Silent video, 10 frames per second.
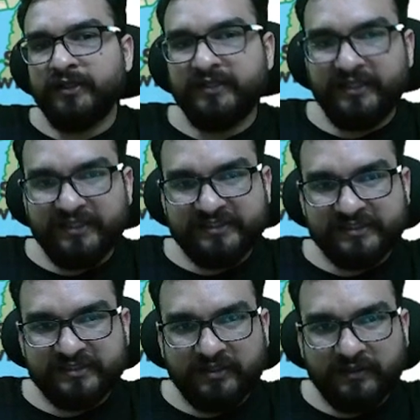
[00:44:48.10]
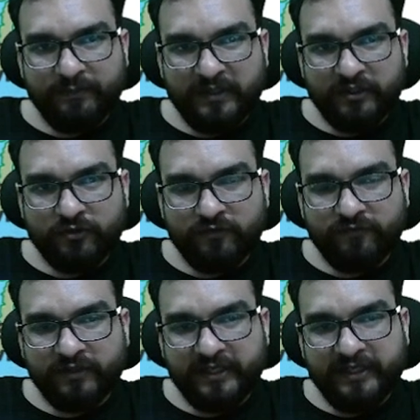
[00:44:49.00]
Then this is the part of
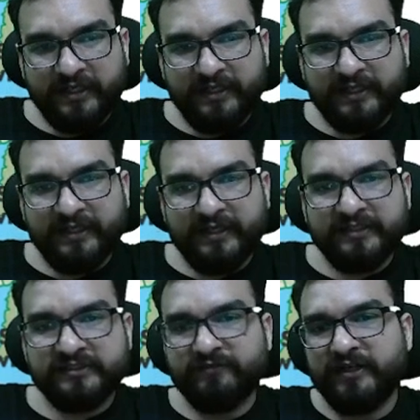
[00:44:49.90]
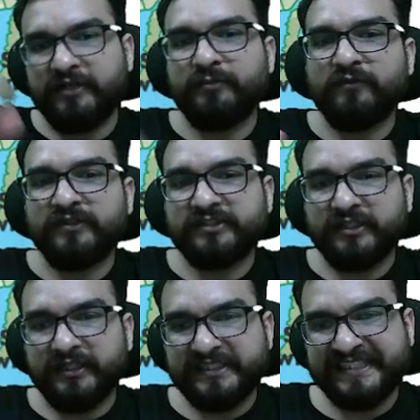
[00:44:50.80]
Canada, and Canada is divided between
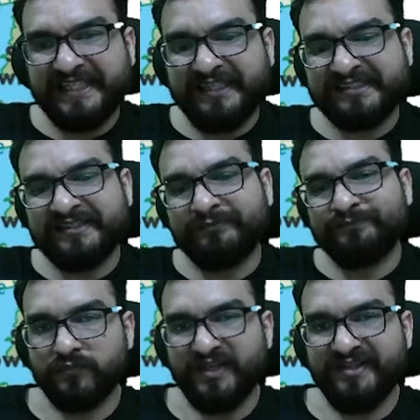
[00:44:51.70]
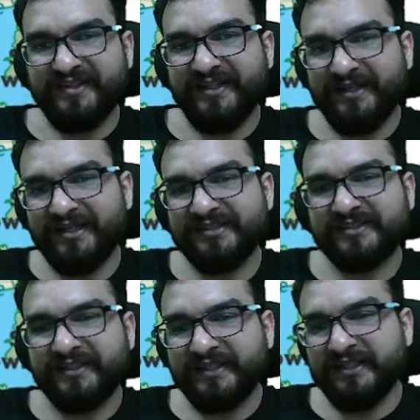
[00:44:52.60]
certain states, and there are
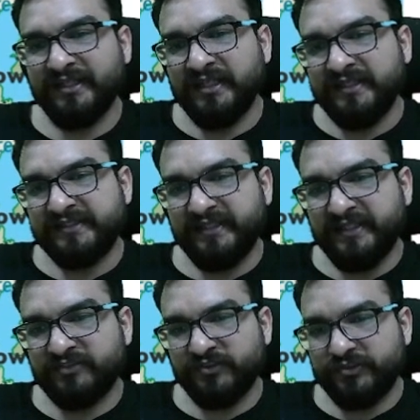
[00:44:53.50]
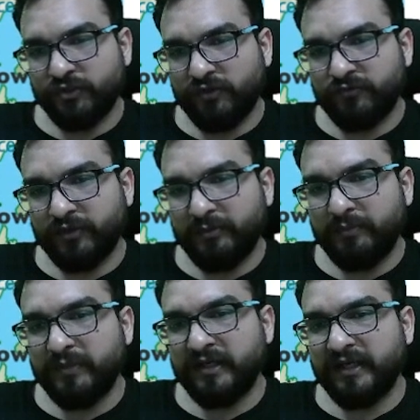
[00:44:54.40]
certain cities which you have to
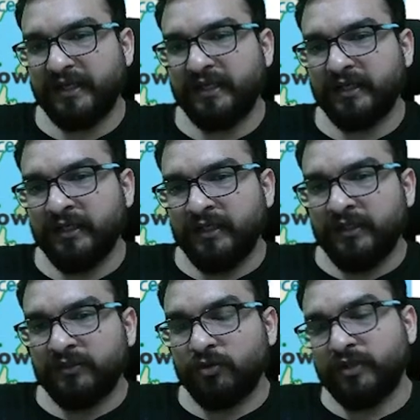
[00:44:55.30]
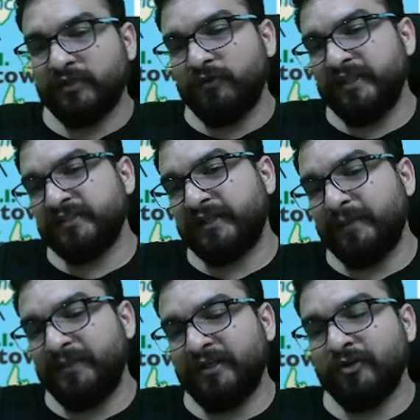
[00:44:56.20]
remember, like, okay, the, what is the
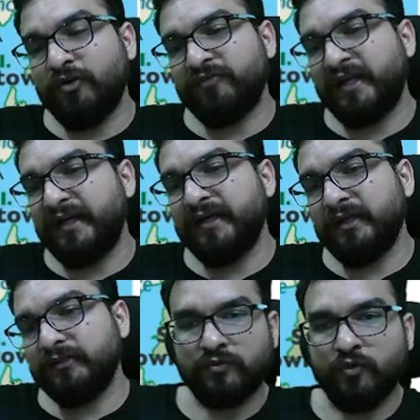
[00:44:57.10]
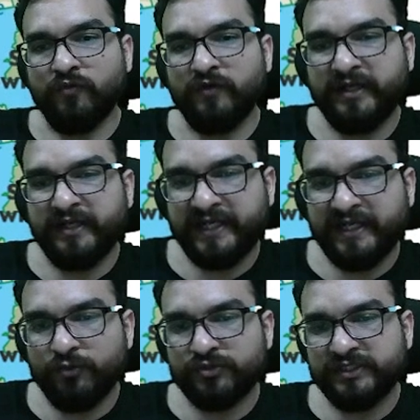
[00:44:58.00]
capital of Canada? Over here,
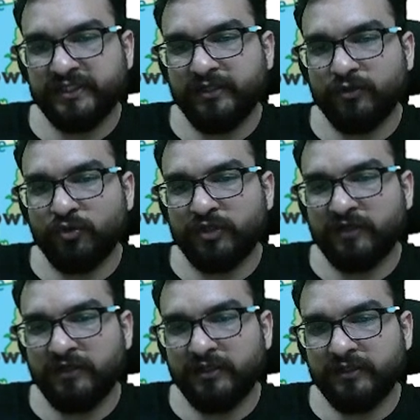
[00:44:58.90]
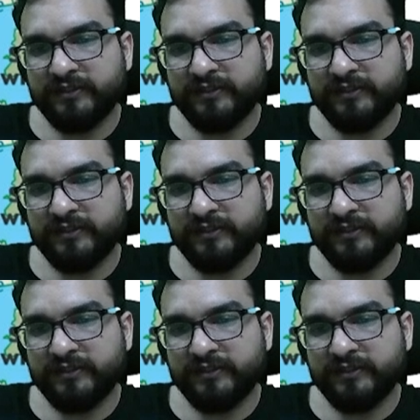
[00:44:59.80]
can you see Ottawa?